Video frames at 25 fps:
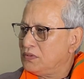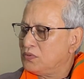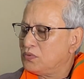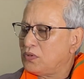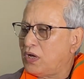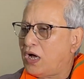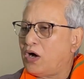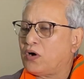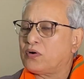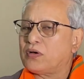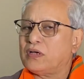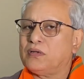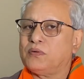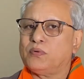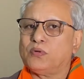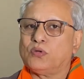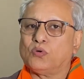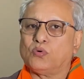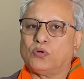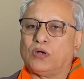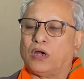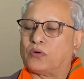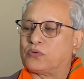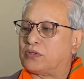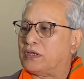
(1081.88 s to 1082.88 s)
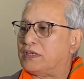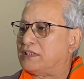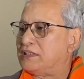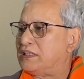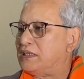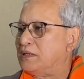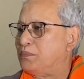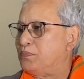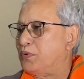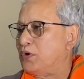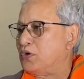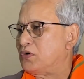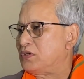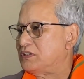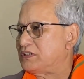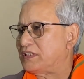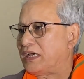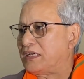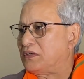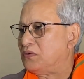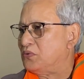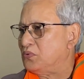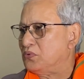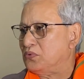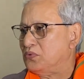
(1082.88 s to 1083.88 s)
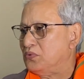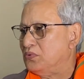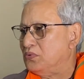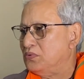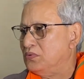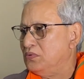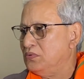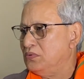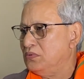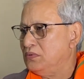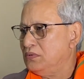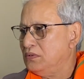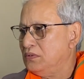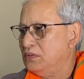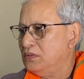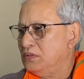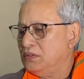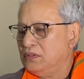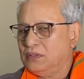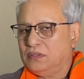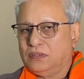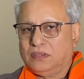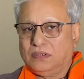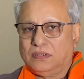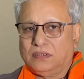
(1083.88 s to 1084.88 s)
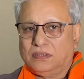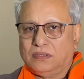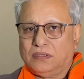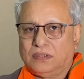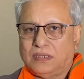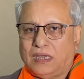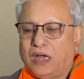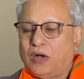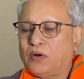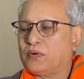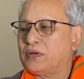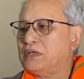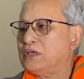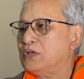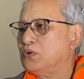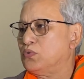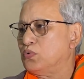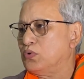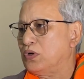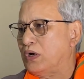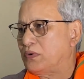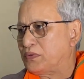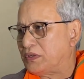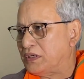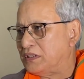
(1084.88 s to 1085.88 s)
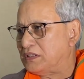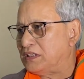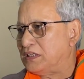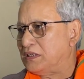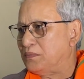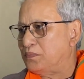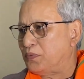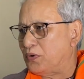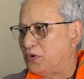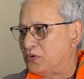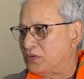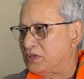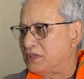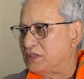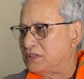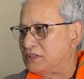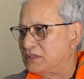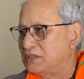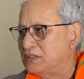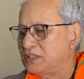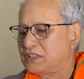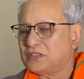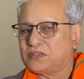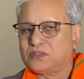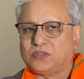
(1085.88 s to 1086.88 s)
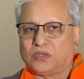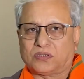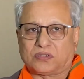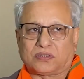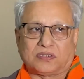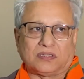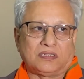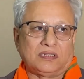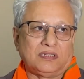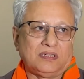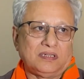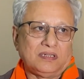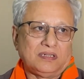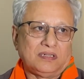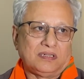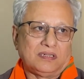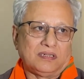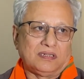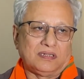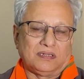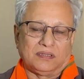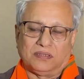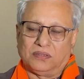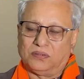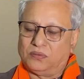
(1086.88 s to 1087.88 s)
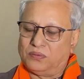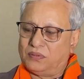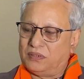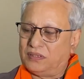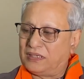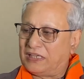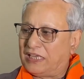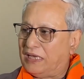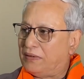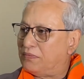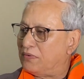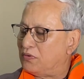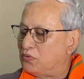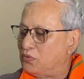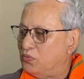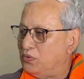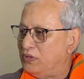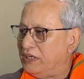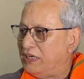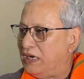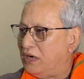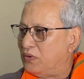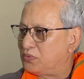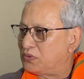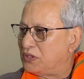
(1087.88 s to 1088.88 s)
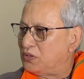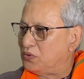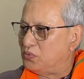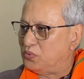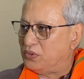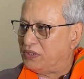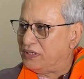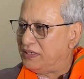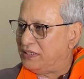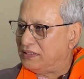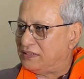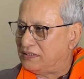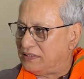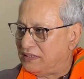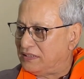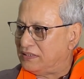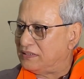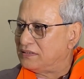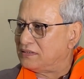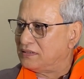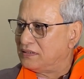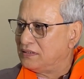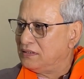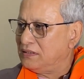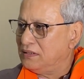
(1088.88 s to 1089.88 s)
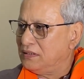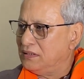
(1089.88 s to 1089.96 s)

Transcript: How can we rule out anything in politics? I don't know. How can you rule out anything in politics? This is not, a game of ruling out and ruling in things.